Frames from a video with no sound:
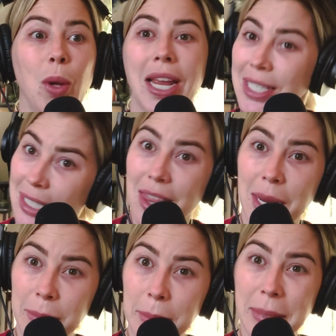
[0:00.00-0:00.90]
And so
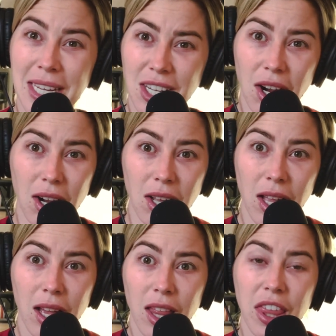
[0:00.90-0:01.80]
think about me, y'all.
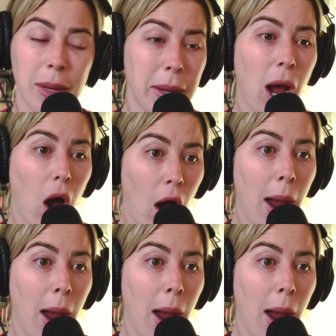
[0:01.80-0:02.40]
Think about